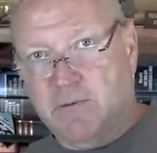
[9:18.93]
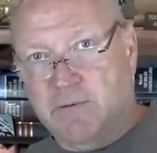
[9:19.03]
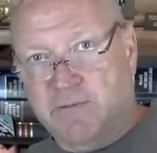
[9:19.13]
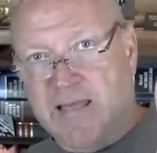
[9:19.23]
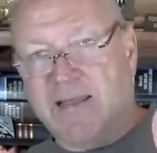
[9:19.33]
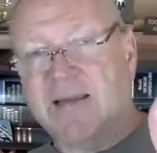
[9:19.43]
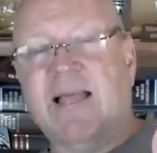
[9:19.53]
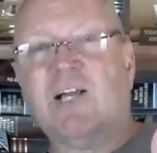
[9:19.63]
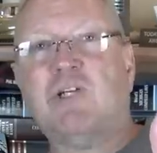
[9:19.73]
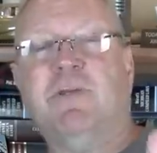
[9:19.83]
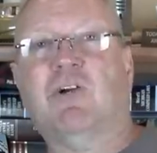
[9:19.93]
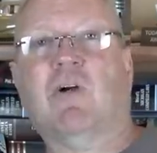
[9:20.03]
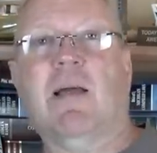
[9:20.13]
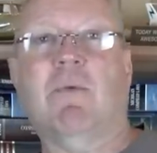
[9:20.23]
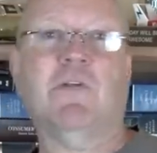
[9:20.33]
that can actually be a
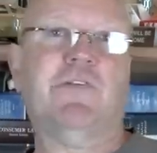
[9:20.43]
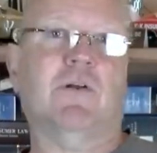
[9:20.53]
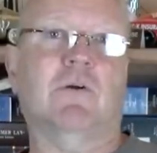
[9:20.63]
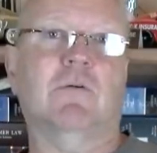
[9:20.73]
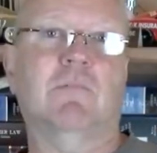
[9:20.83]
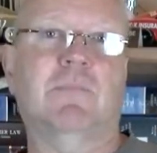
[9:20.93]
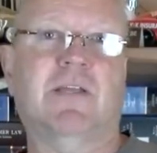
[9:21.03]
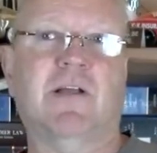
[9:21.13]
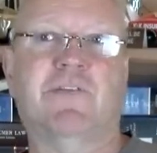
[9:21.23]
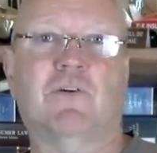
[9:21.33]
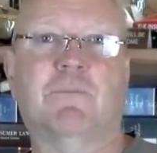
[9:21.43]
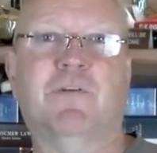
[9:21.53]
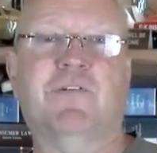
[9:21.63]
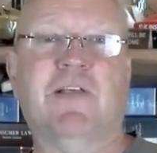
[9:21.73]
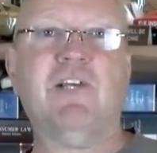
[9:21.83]
crime also because you're in
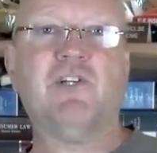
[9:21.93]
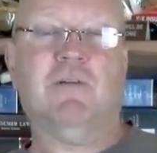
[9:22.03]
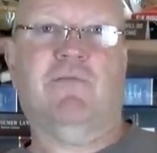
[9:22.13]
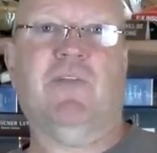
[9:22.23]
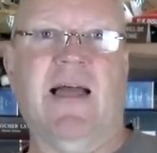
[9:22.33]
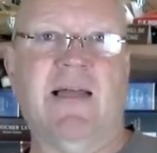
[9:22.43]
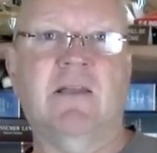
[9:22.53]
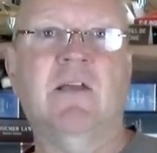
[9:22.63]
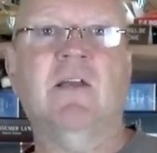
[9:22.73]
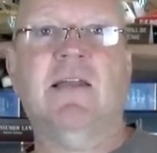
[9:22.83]
possession of that